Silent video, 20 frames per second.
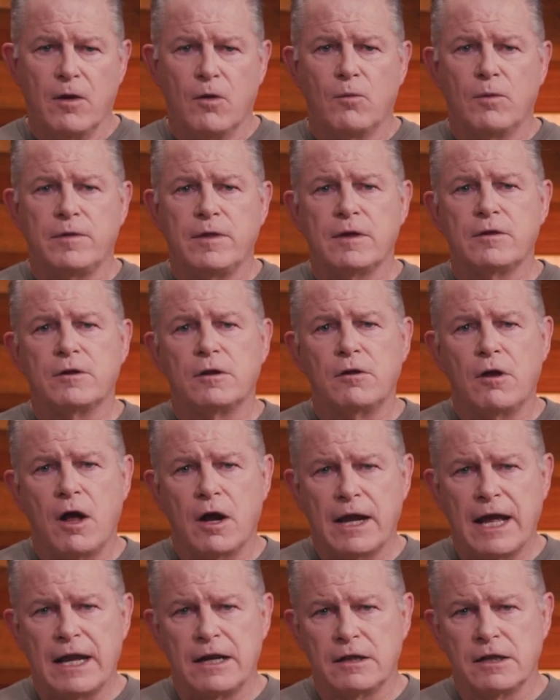Within the
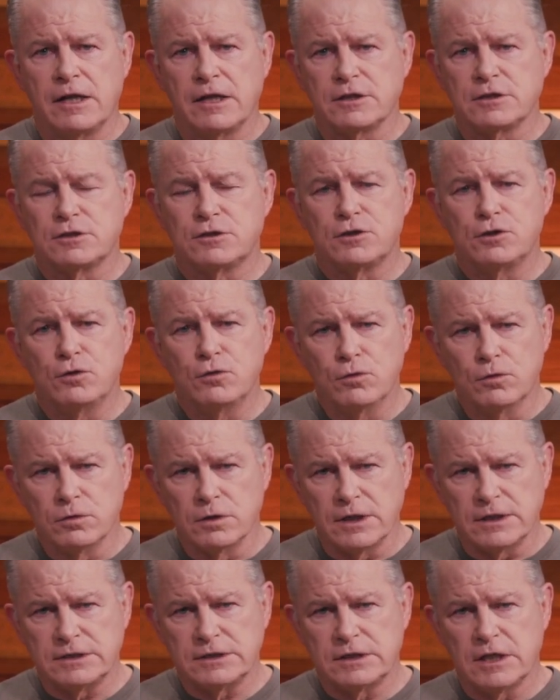Log Analytics
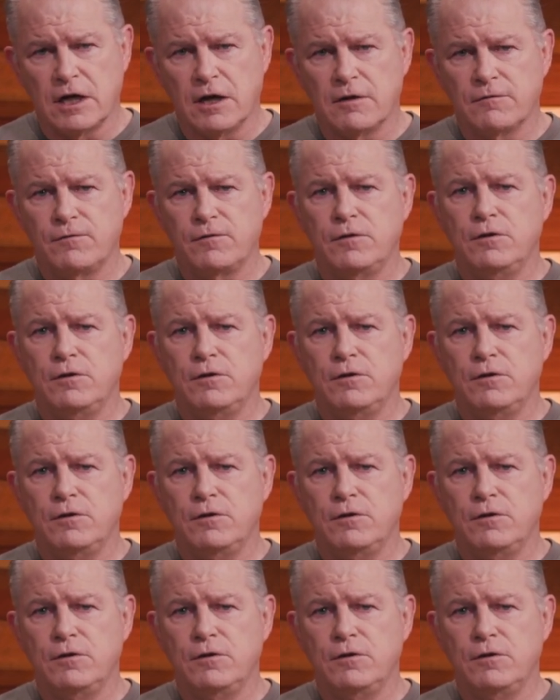tool itself,